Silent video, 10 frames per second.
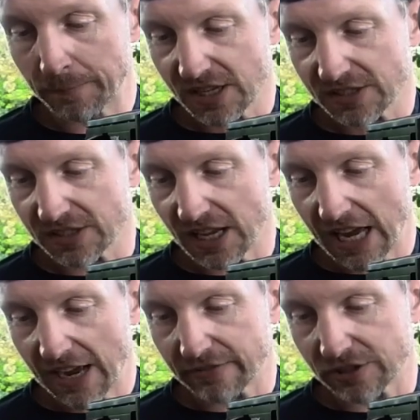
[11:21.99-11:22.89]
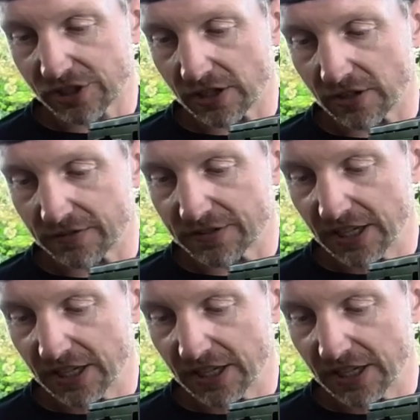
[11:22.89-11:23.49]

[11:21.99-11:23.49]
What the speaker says: It says an average of